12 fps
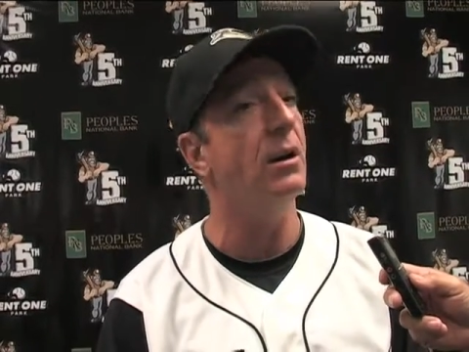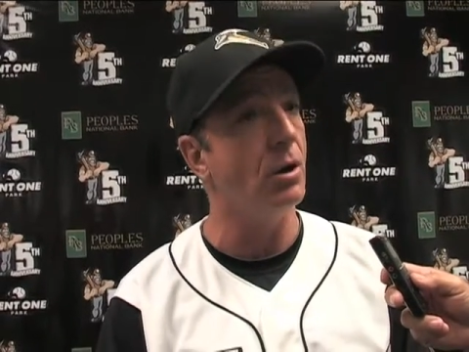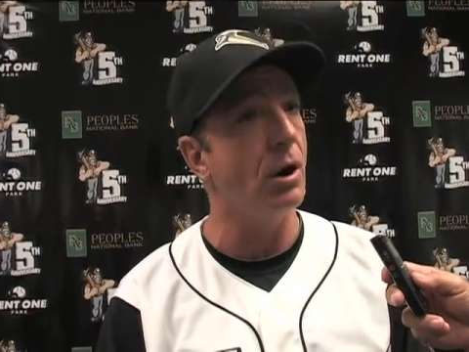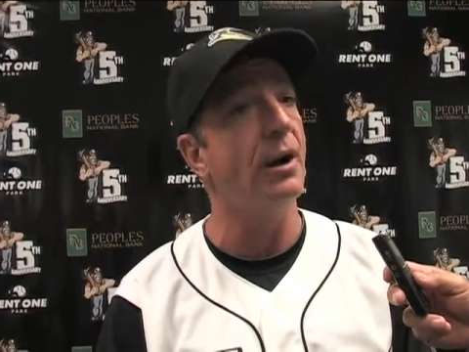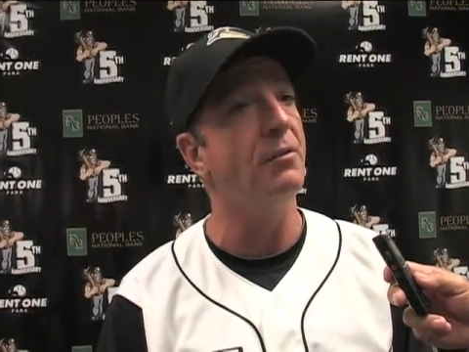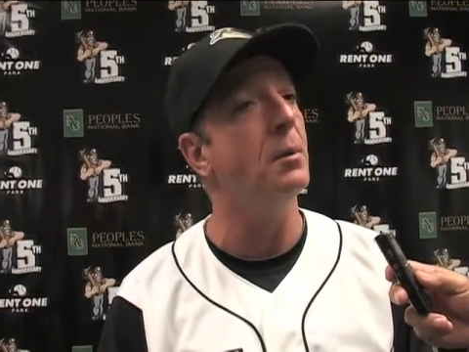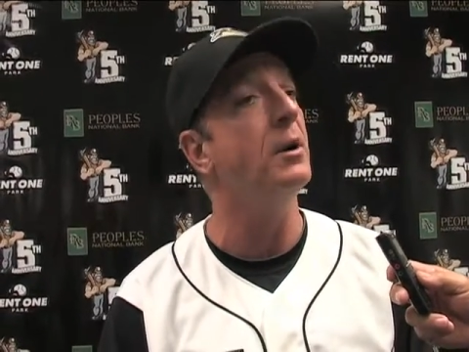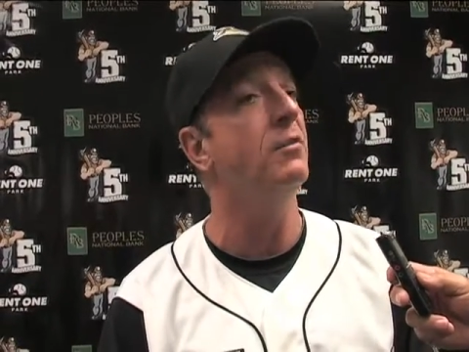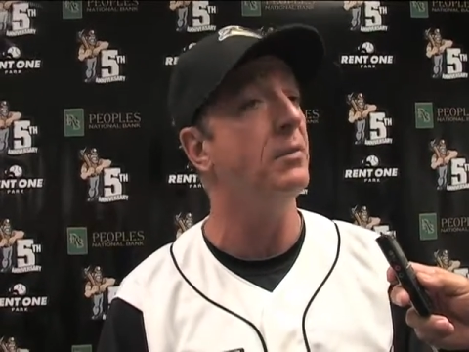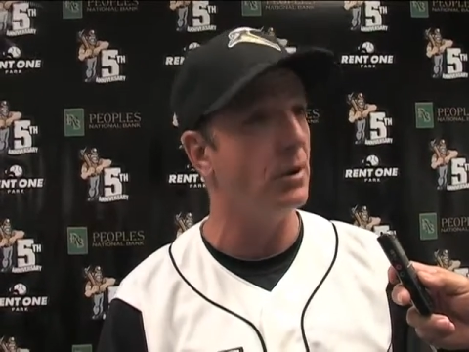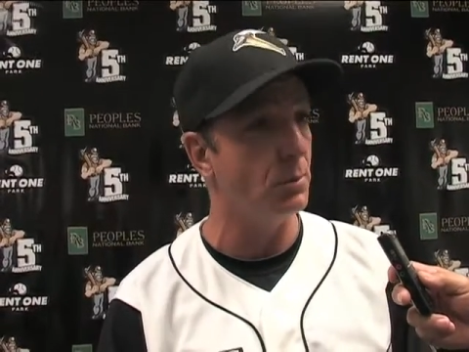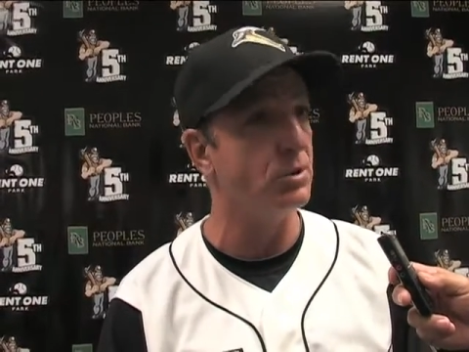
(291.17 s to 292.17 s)
Or everybody
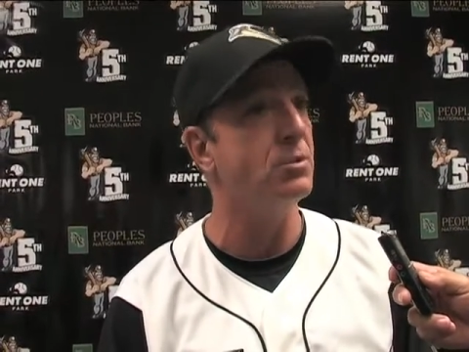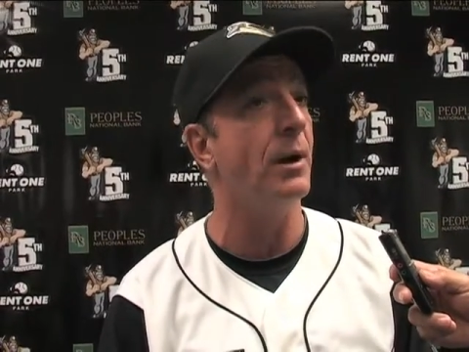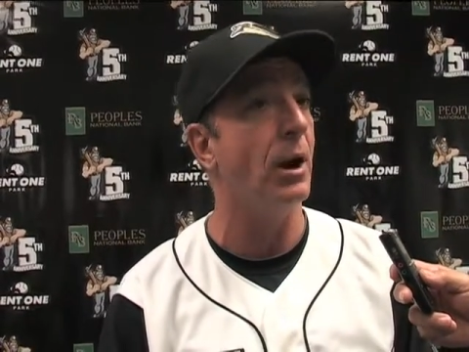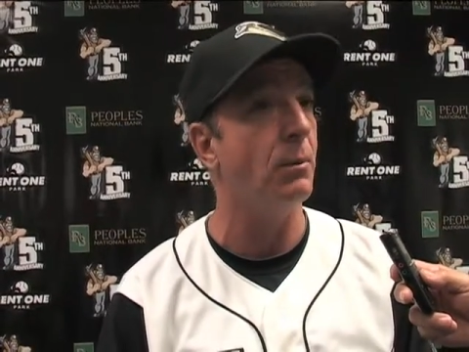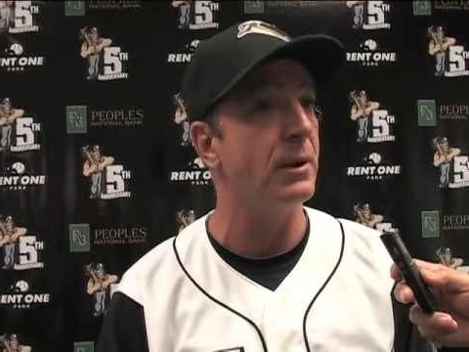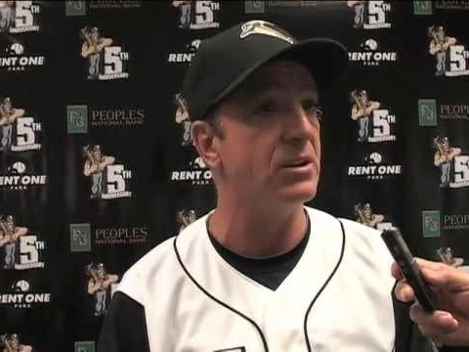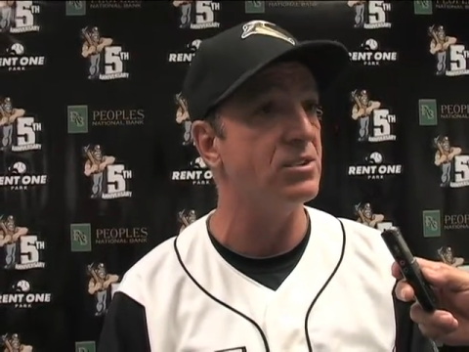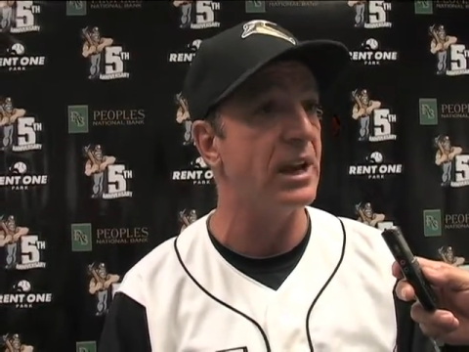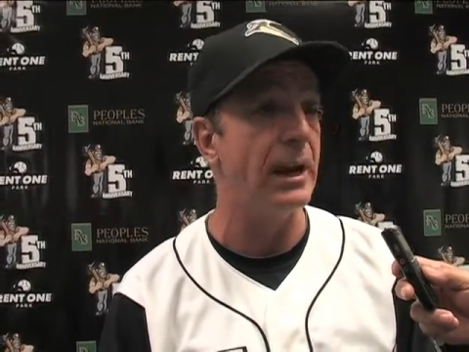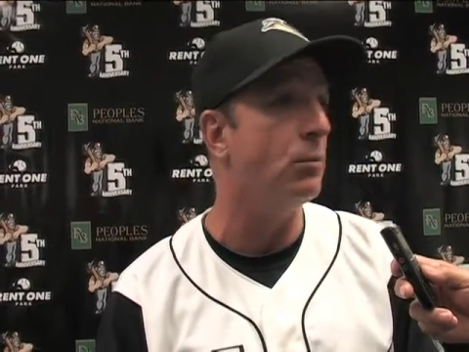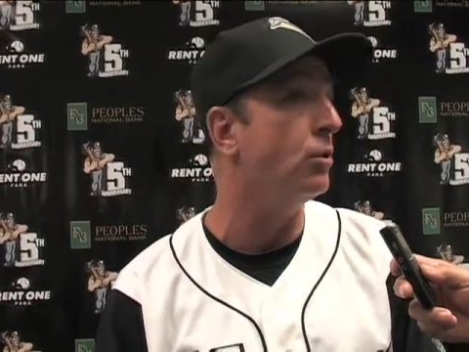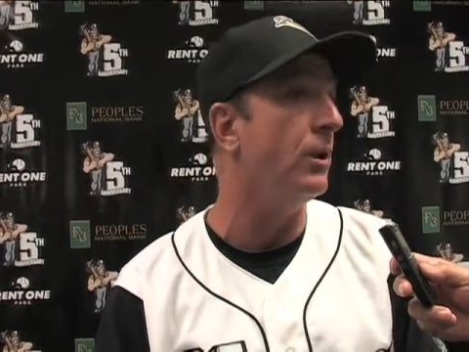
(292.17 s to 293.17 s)
available tomorrow, because
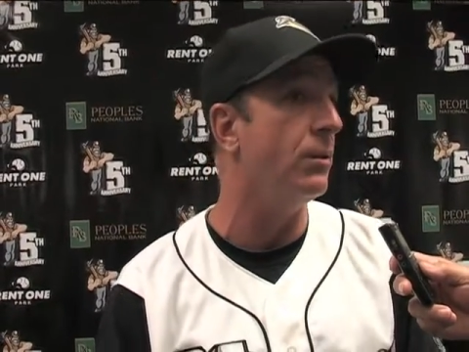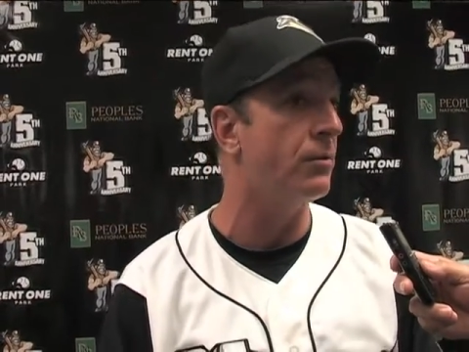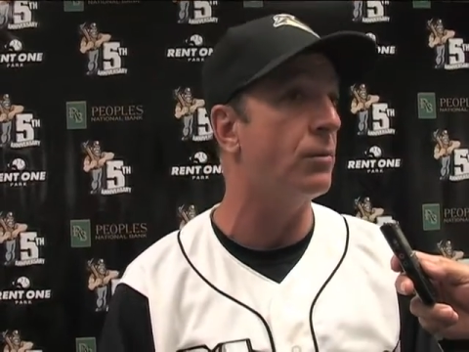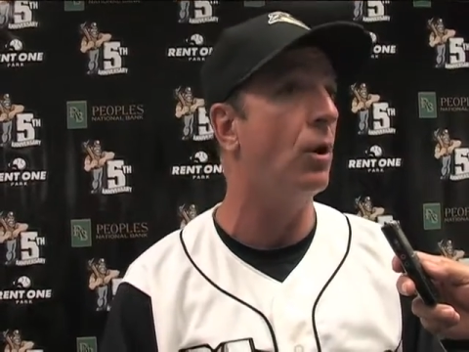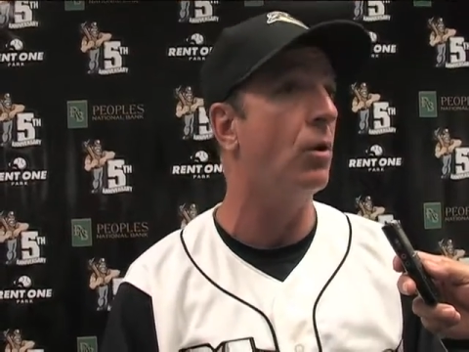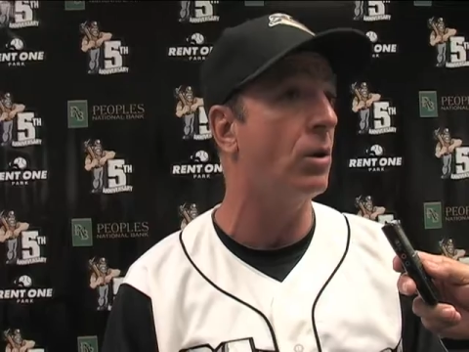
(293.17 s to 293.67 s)
Campbell didn't throw.